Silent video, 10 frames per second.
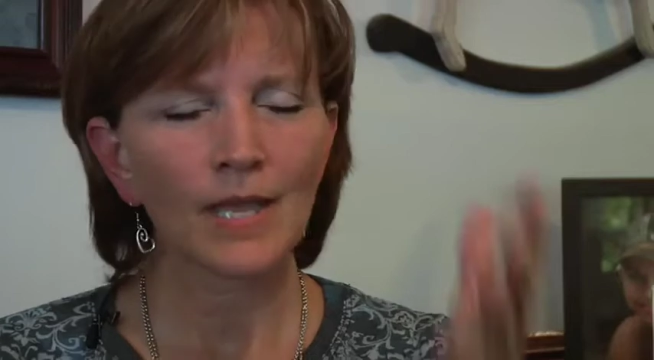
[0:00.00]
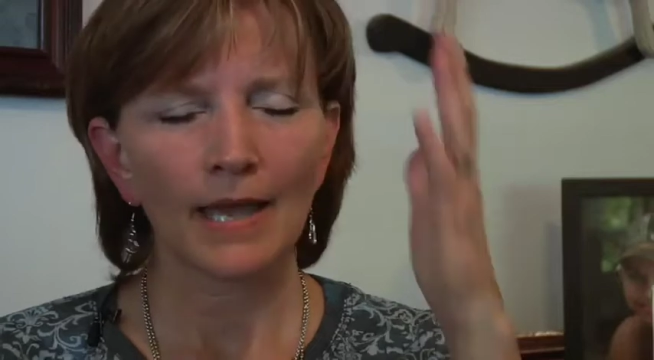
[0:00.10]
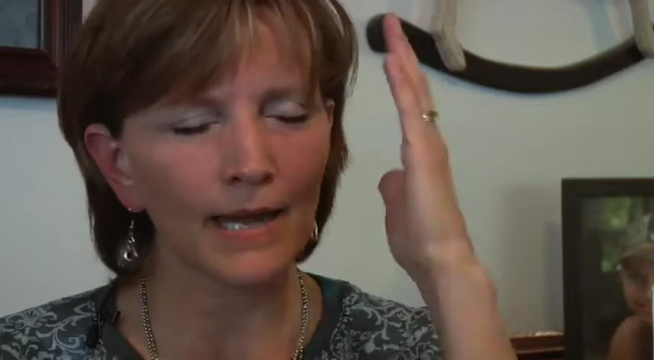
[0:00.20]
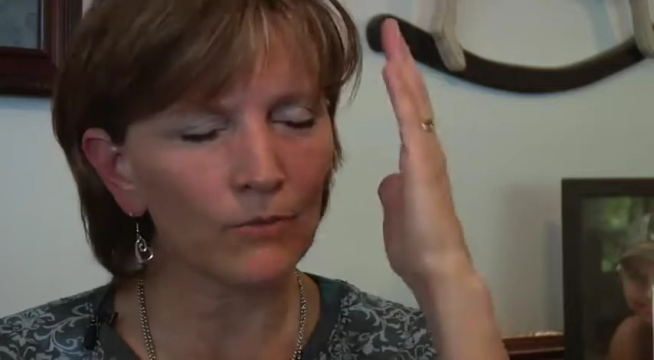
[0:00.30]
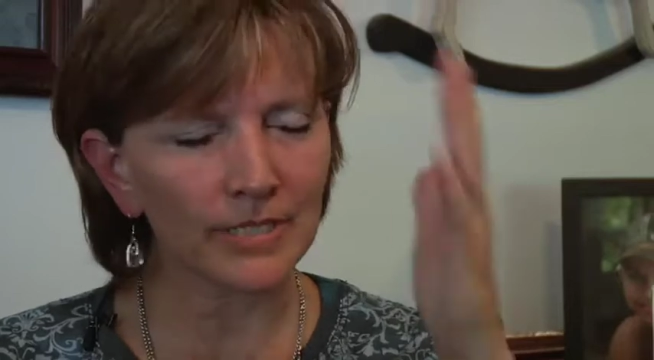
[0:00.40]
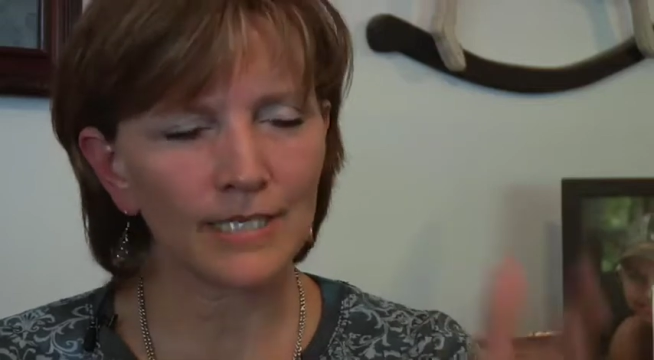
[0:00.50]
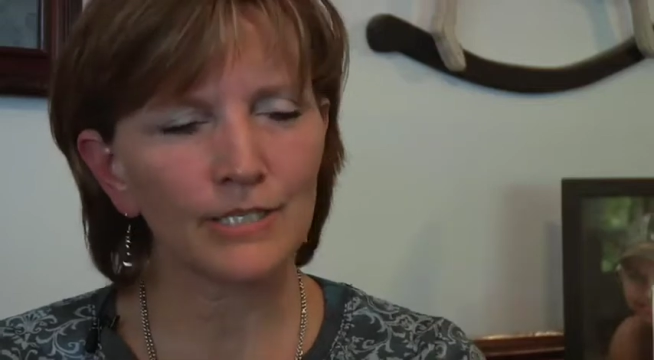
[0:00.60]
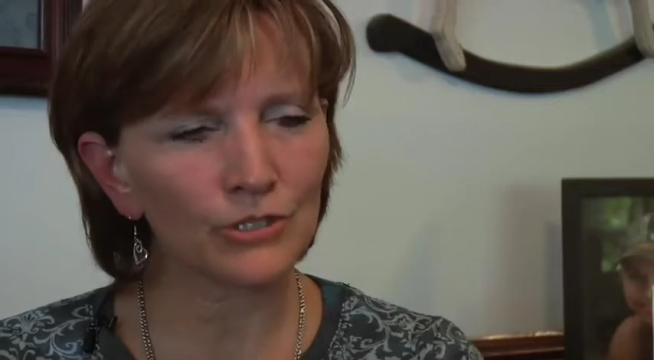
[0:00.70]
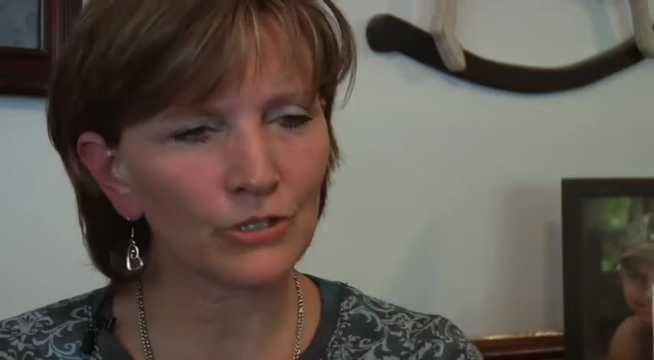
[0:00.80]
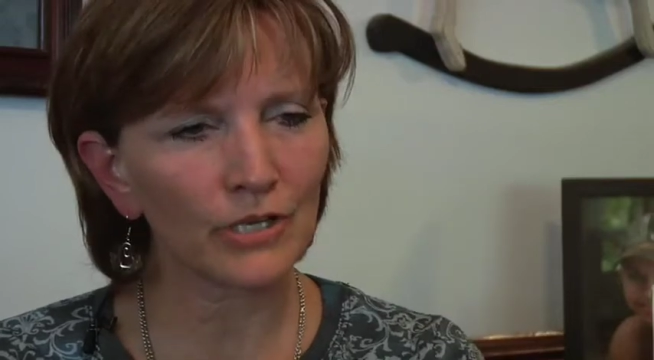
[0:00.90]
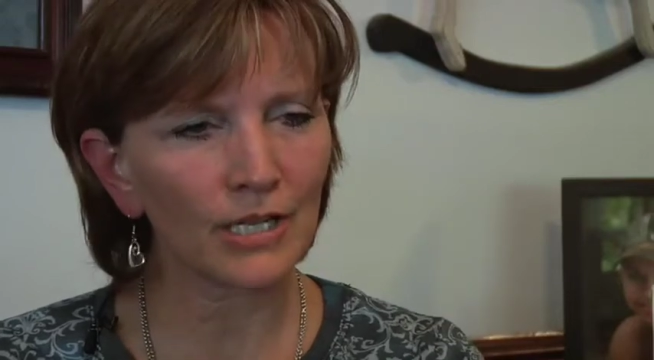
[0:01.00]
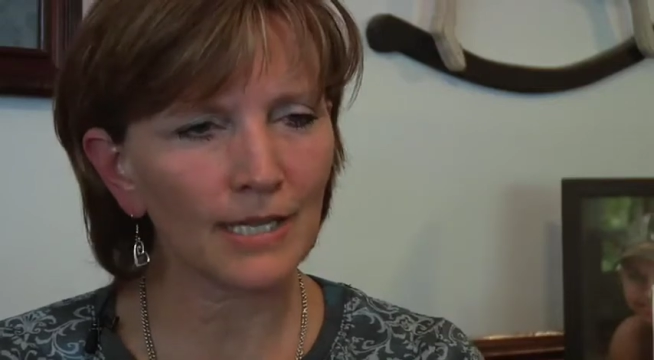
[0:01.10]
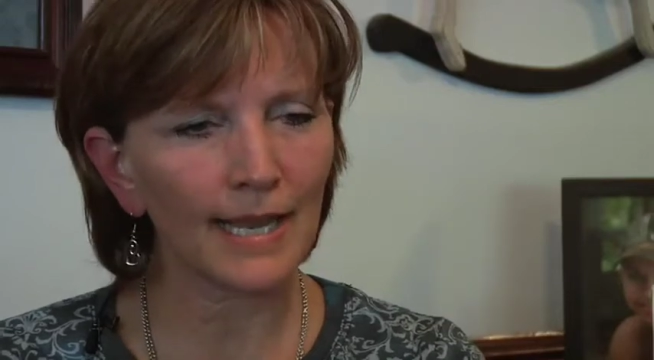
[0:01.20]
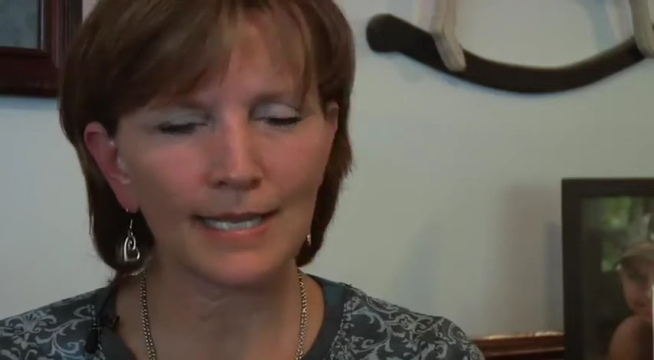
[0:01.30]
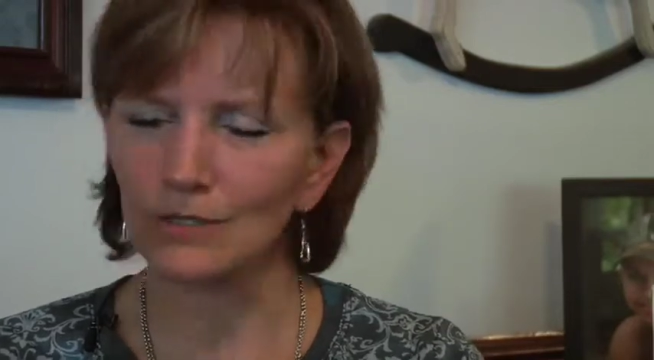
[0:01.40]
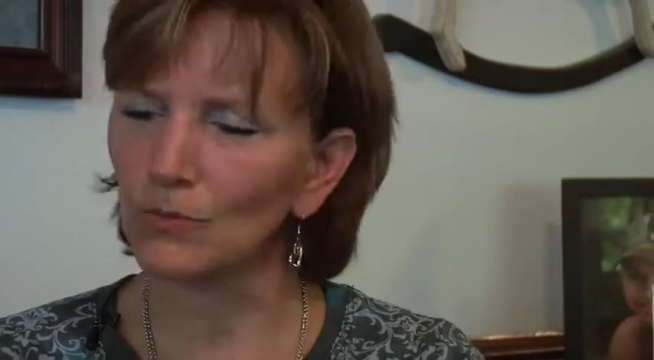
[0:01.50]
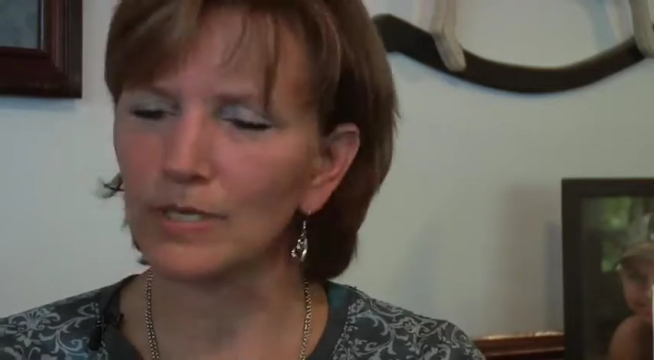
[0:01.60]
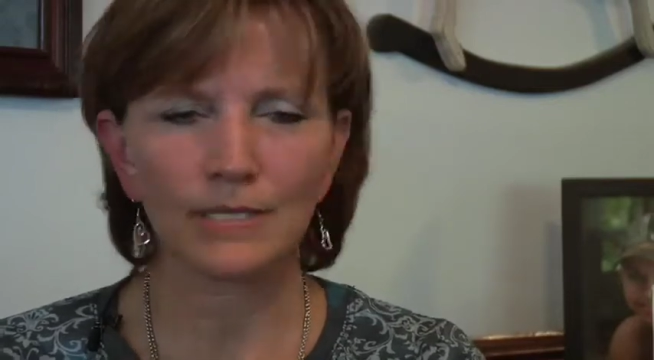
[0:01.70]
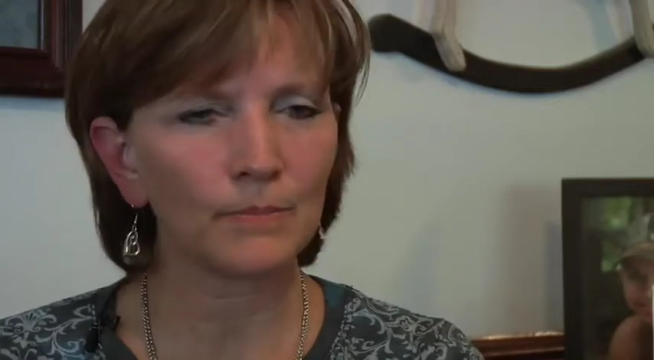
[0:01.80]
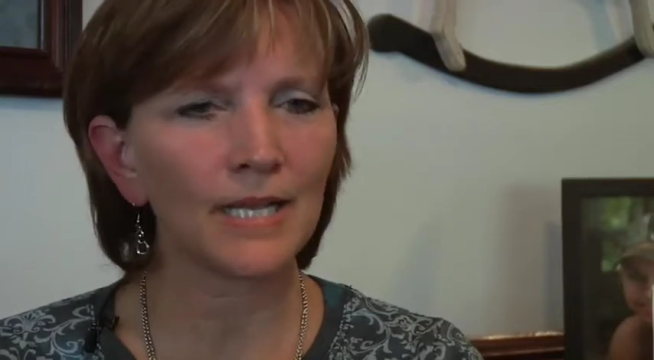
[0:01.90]
and I was teaching to the class, it
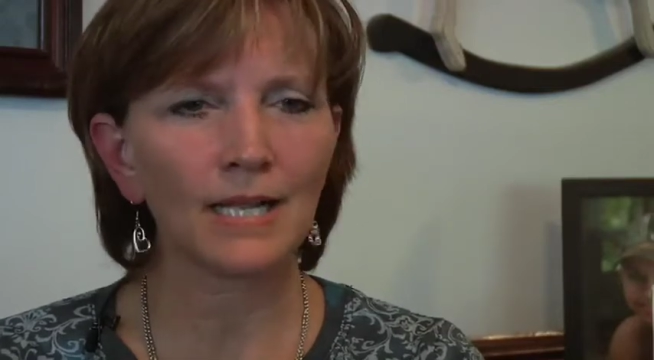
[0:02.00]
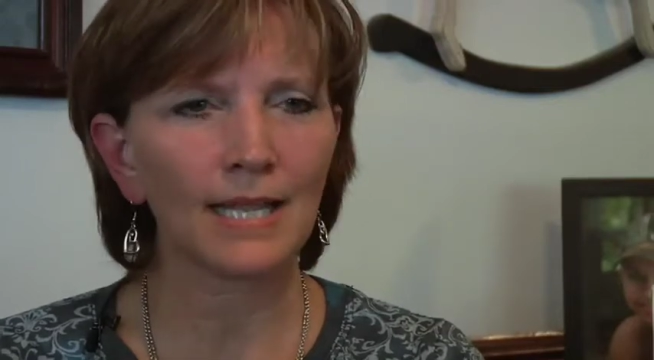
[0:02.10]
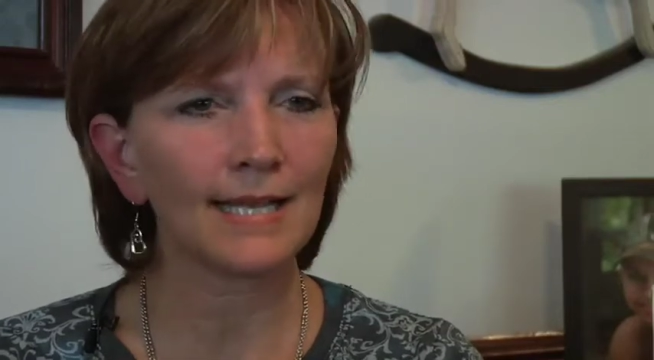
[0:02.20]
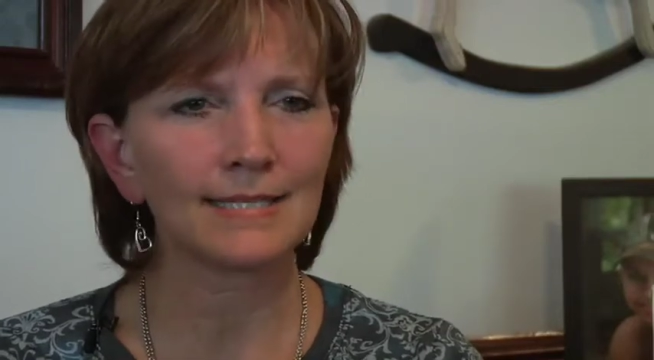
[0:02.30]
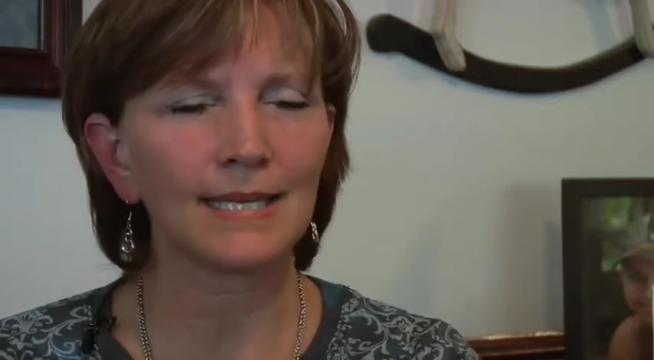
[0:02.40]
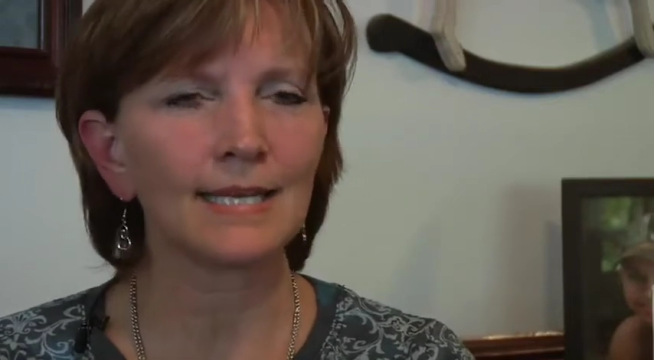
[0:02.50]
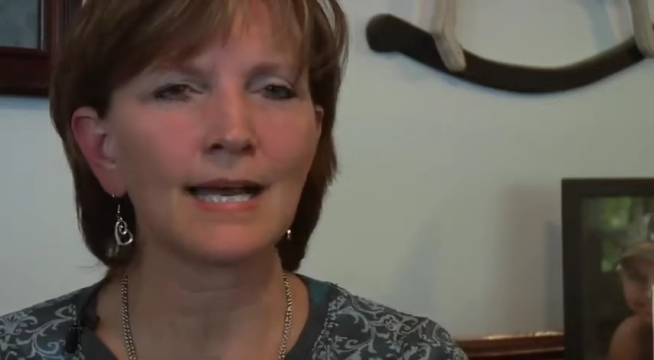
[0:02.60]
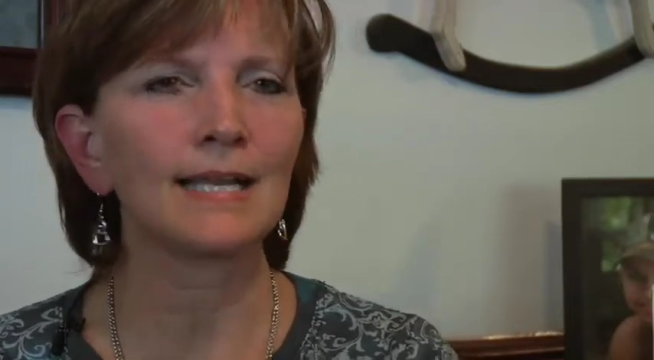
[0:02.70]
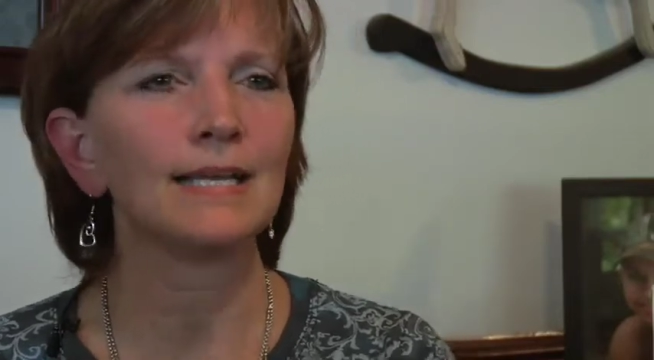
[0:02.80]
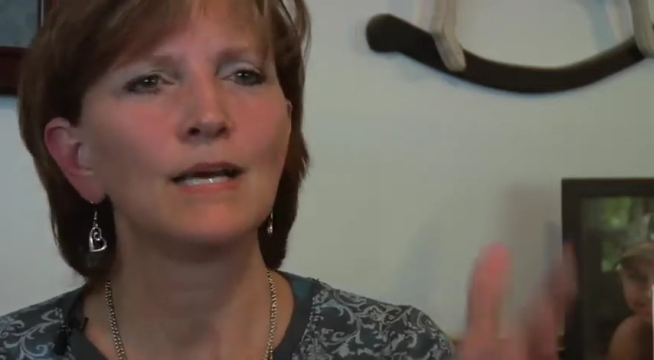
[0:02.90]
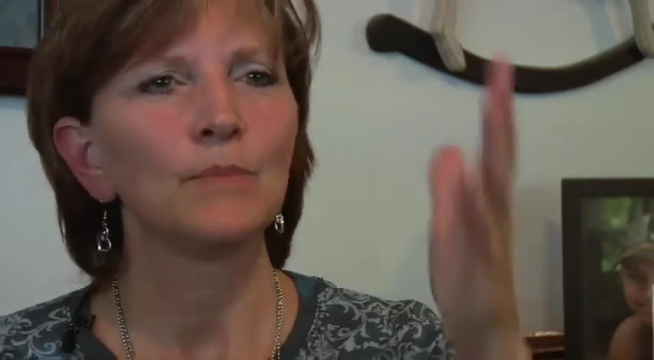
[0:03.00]
wasn't a big class that night,